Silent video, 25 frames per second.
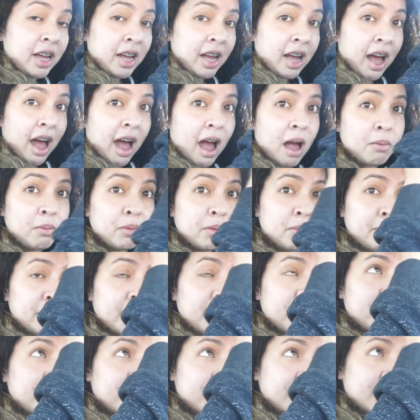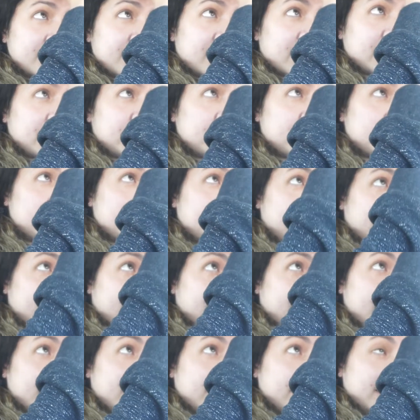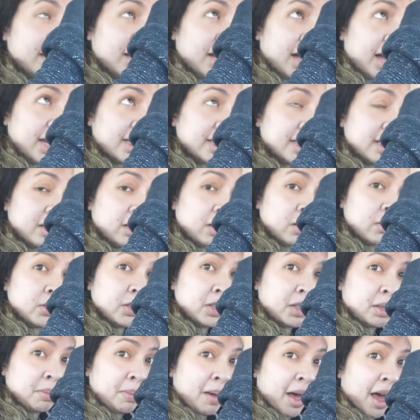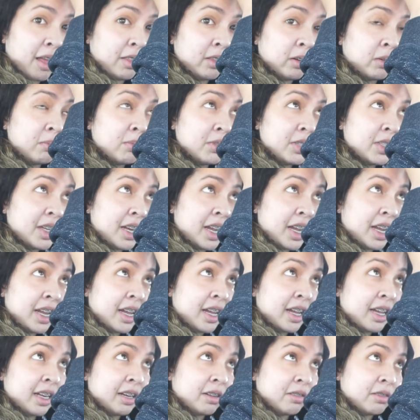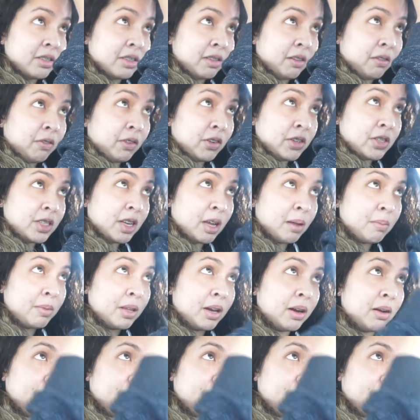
I wouldn't be able to tell you, but I did go to the bathroom today, and it was the first time that